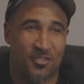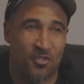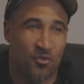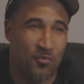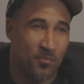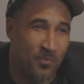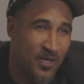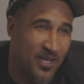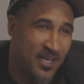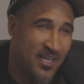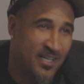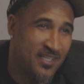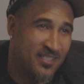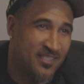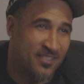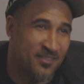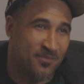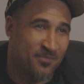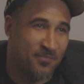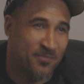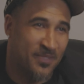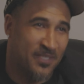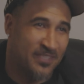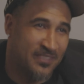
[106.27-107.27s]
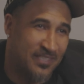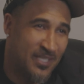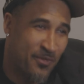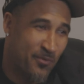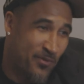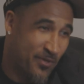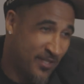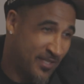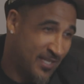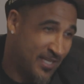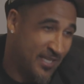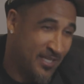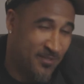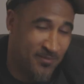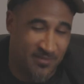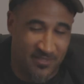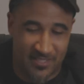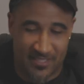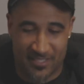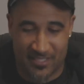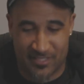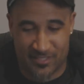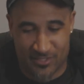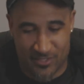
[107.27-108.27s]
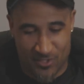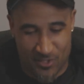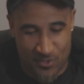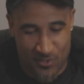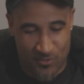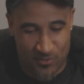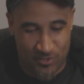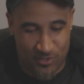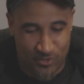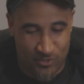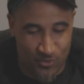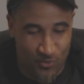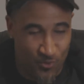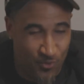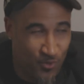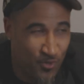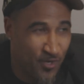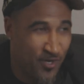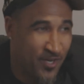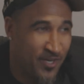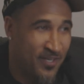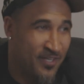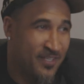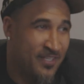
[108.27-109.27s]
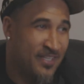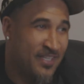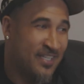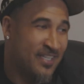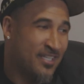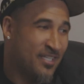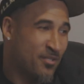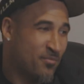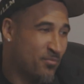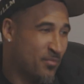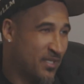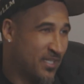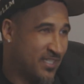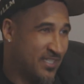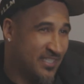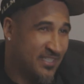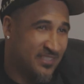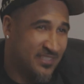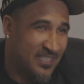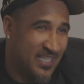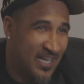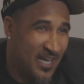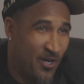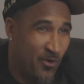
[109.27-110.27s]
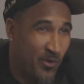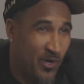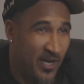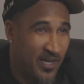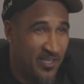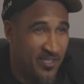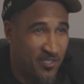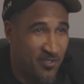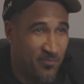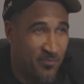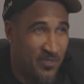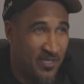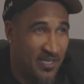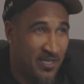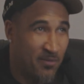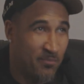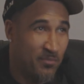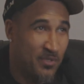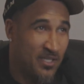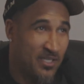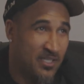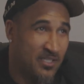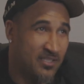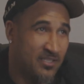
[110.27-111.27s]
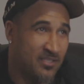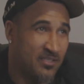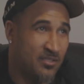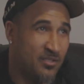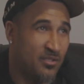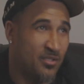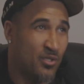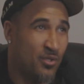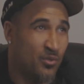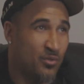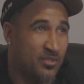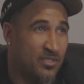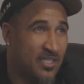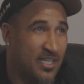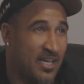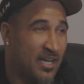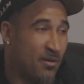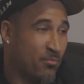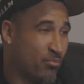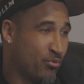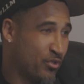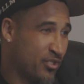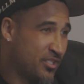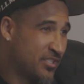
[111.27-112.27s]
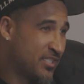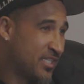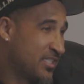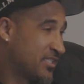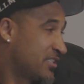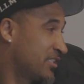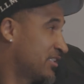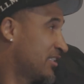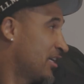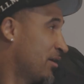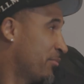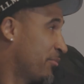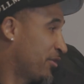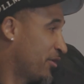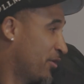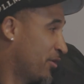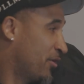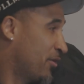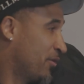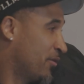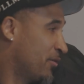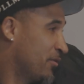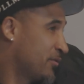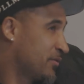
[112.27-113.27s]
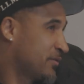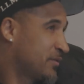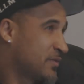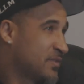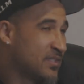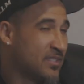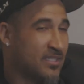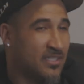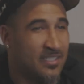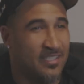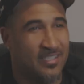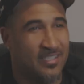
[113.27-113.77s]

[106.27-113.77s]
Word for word: too much because I want to let him tell his own story. But this guy right here, man, I must, you know, say I appreciate you coming on.